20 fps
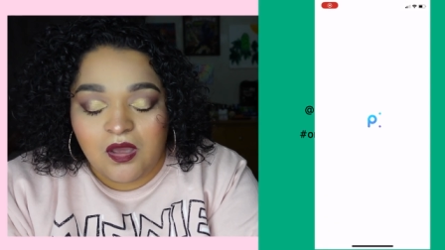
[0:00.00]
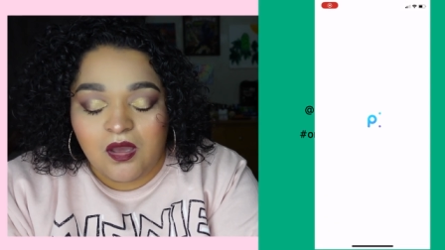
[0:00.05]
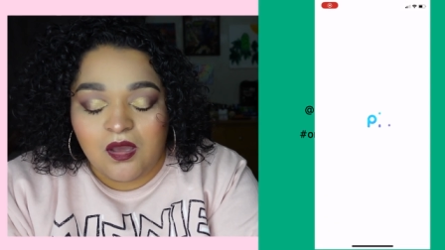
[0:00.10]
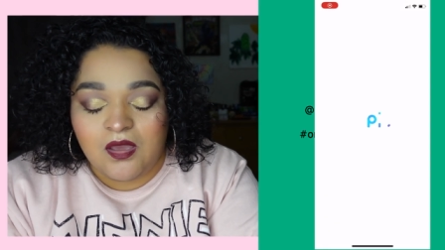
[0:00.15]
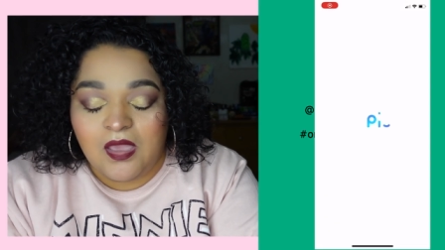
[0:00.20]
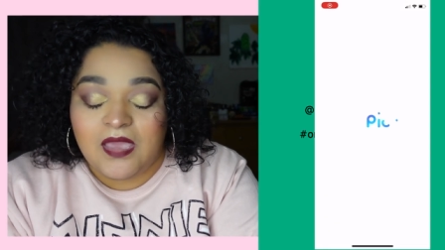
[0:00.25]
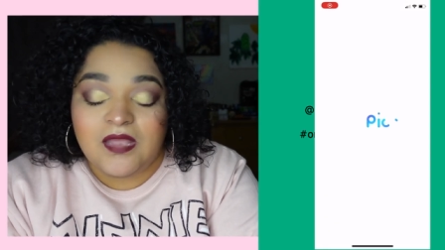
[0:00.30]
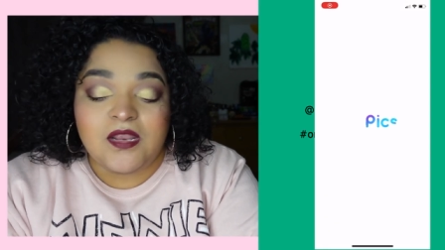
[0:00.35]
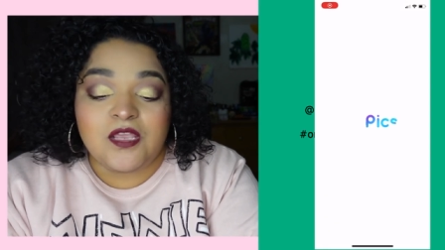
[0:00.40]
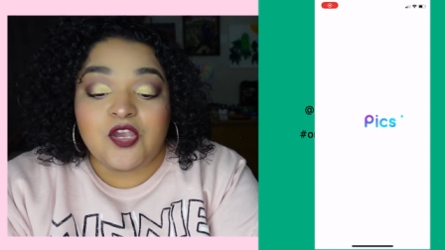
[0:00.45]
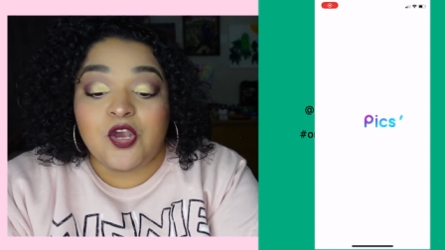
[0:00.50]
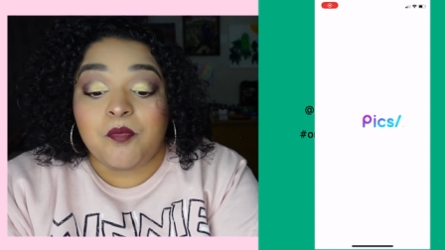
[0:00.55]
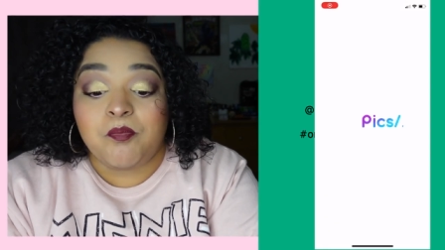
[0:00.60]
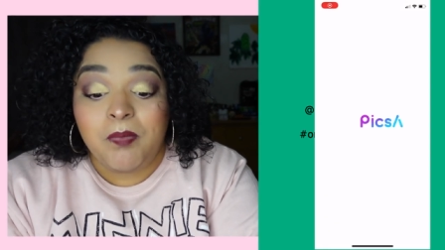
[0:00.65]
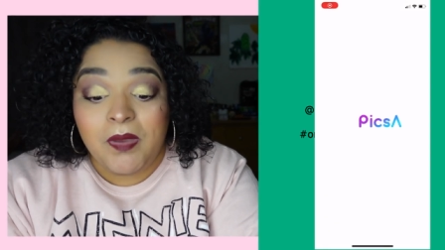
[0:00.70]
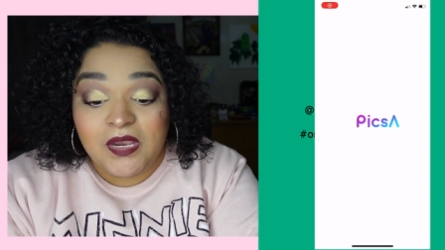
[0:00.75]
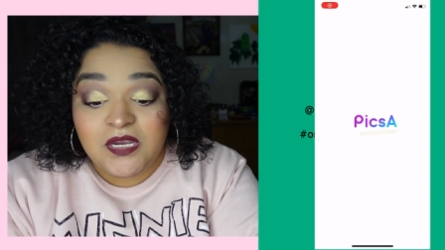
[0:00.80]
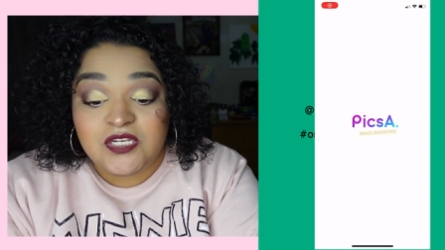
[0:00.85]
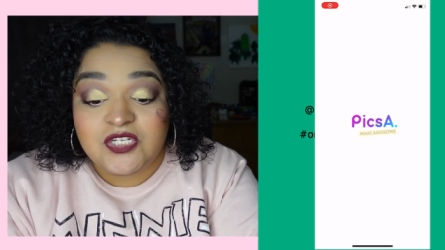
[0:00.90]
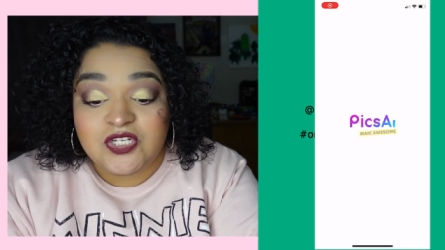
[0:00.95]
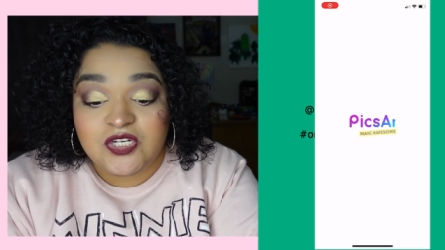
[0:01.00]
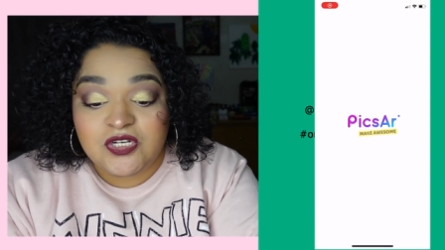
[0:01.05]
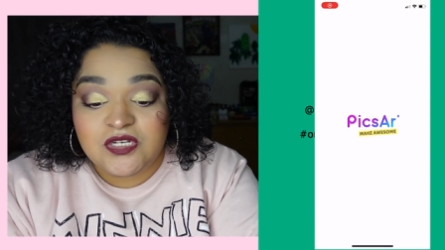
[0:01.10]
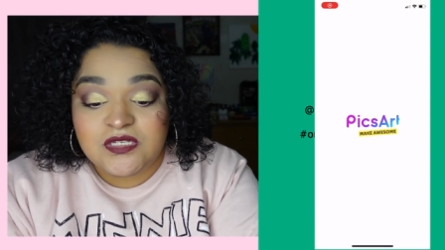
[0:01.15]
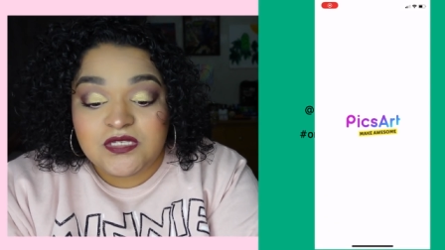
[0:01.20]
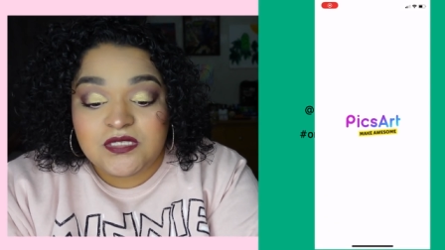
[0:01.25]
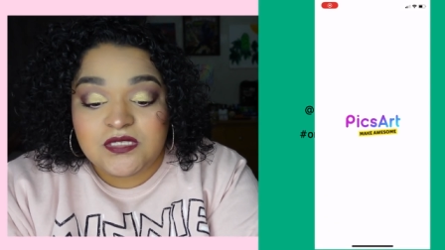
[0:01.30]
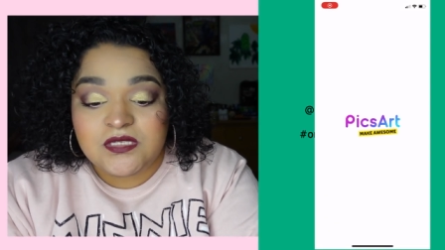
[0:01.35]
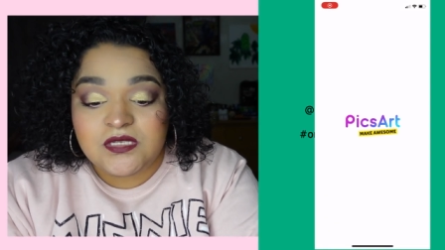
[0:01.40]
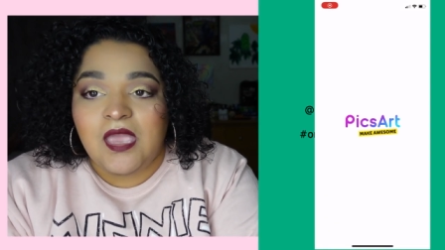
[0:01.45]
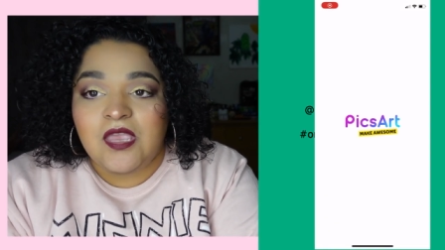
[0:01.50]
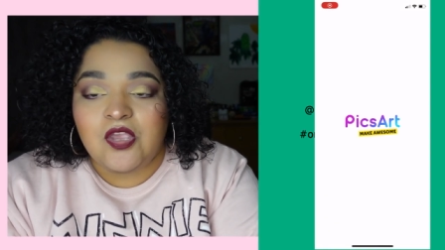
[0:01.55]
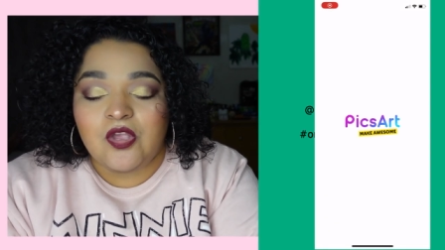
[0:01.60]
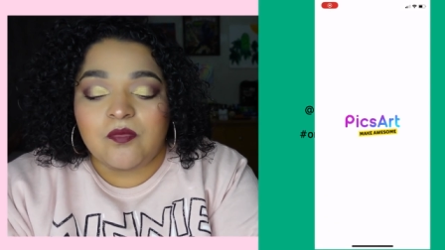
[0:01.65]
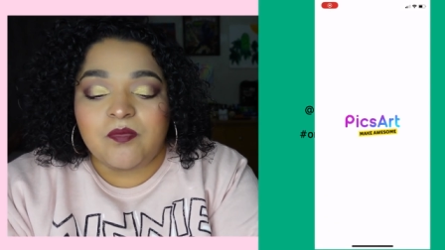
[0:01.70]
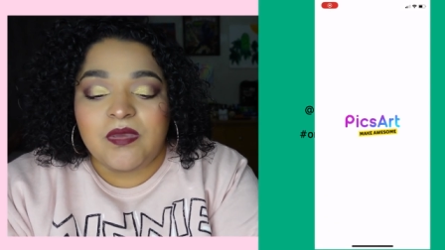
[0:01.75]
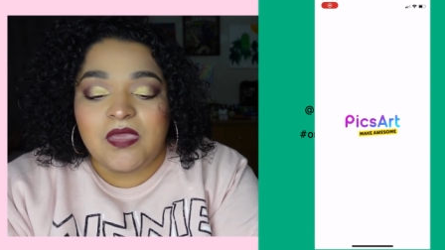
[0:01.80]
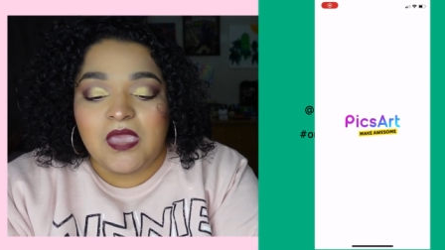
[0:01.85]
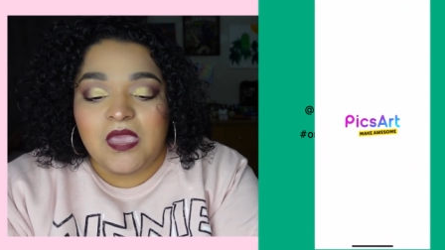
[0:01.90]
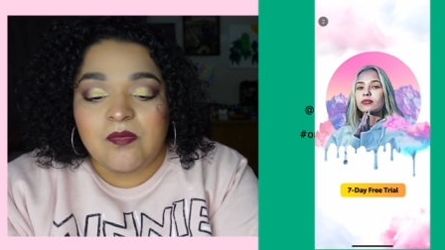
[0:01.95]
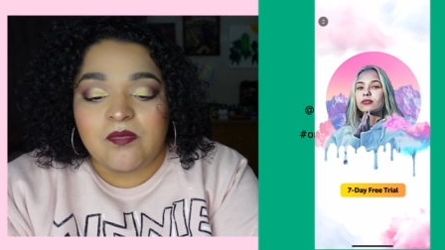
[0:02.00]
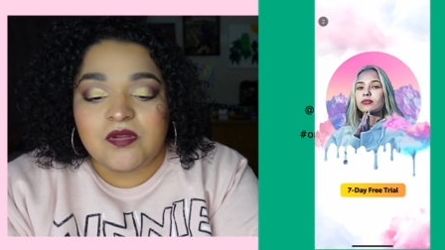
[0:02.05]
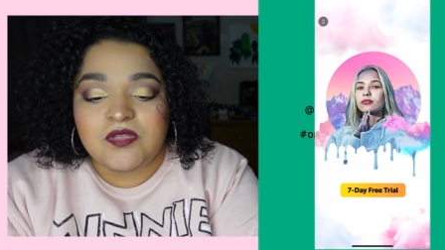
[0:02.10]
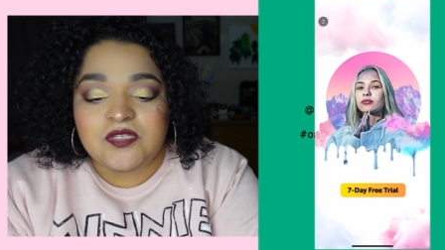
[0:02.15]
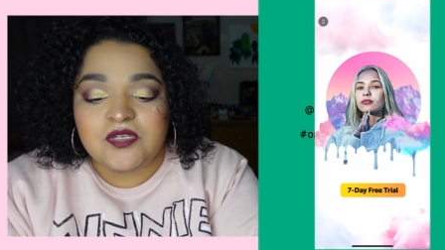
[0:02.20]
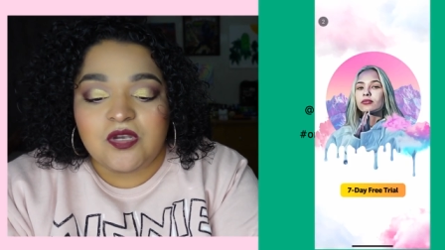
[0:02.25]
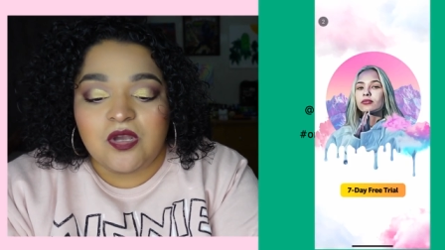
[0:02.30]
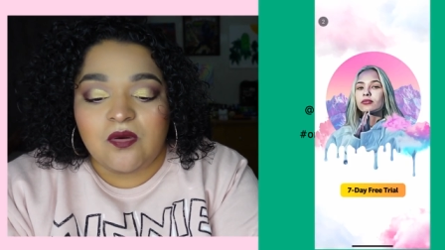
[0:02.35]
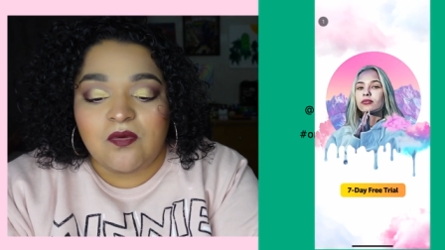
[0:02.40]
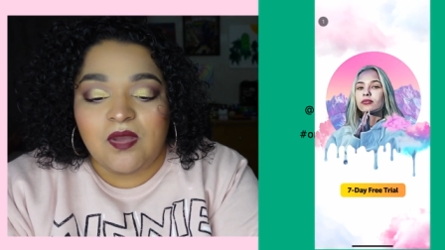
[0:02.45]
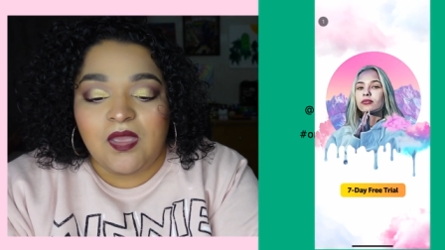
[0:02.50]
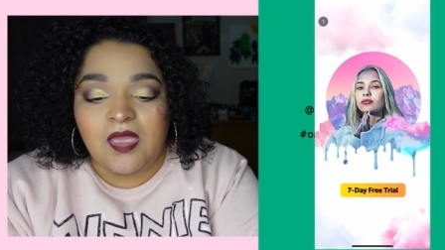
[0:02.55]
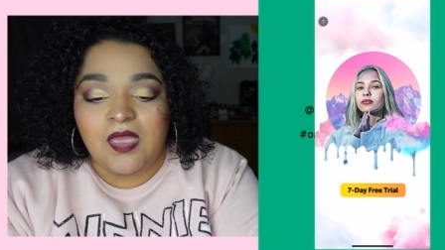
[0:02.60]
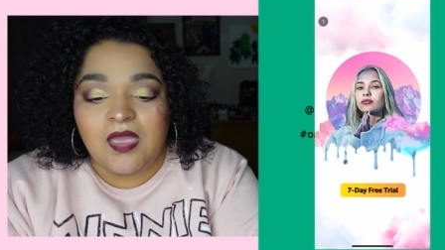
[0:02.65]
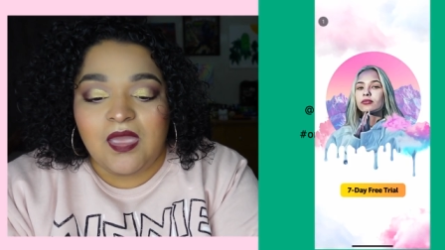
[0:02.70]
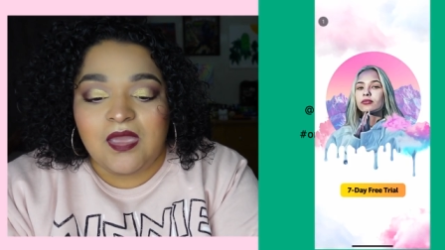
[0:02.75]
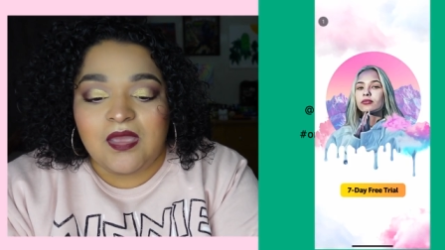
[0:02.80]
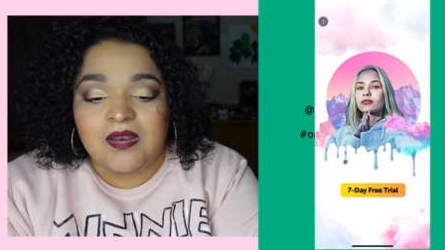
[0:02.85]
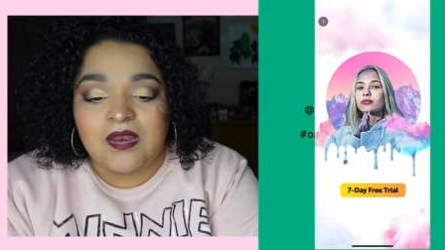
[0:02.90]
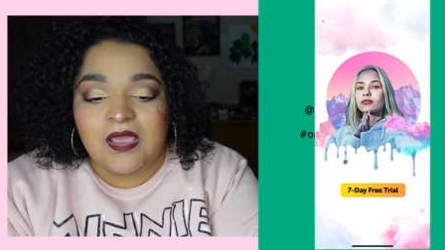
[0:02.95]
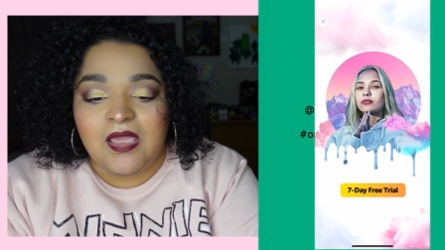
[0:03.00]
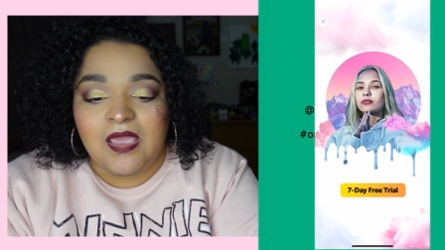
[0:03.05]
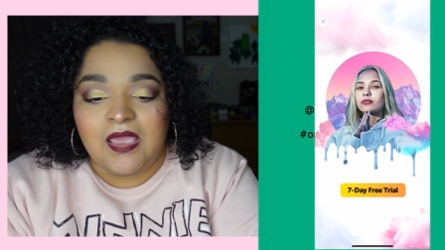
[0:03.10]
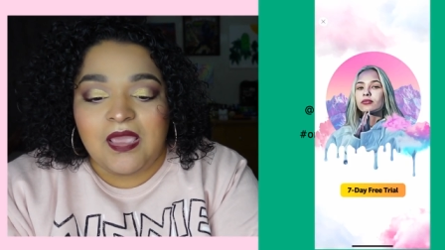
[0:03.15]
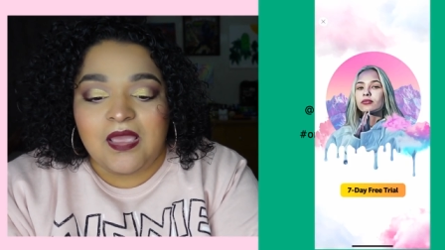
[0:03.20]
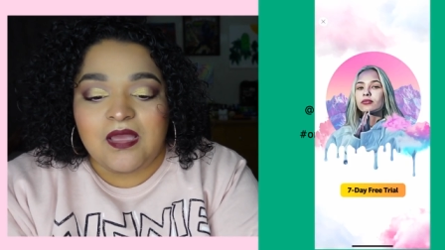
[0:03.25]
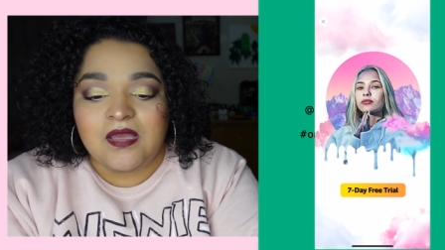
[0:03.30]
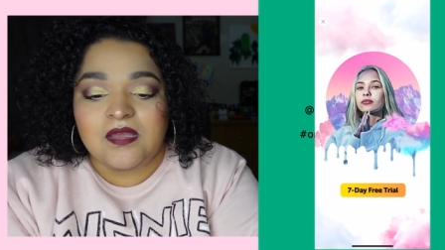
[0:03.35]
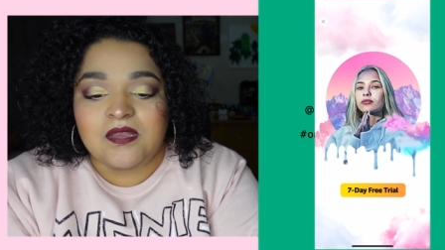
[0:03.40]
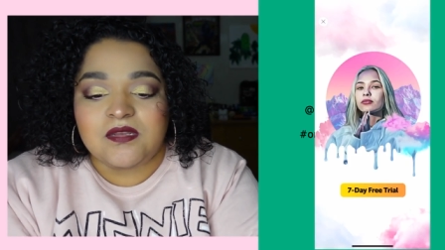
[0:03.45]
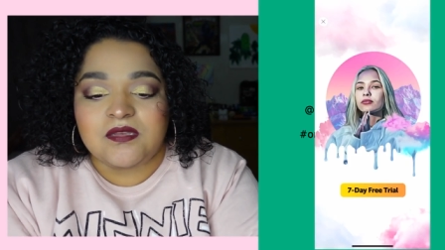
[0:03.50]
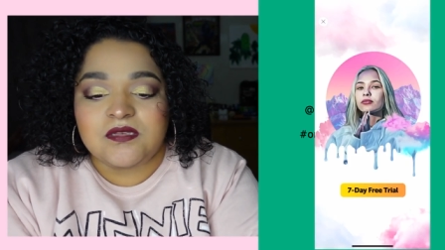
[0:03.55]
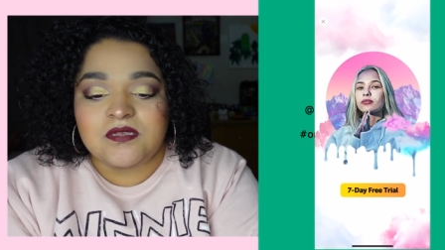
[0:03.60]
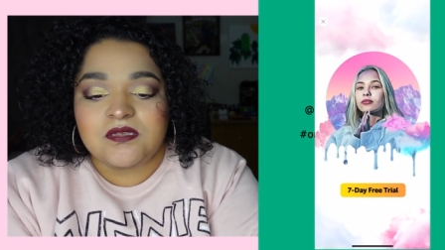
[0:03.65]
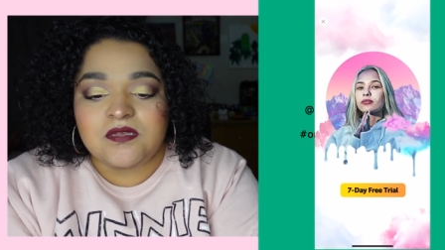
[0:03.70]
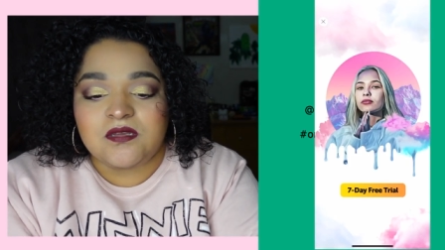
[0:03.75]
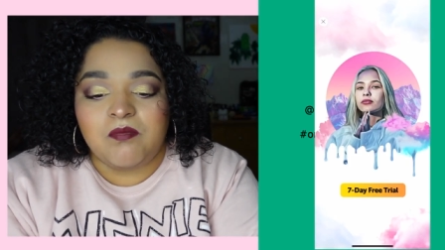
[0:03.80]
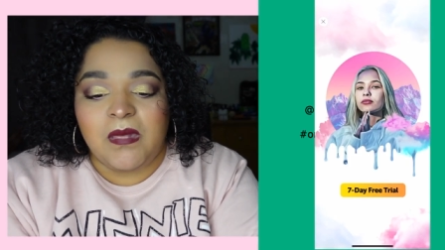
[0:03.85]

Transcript: uh, edit your pictures, and you'll be able to go ahead and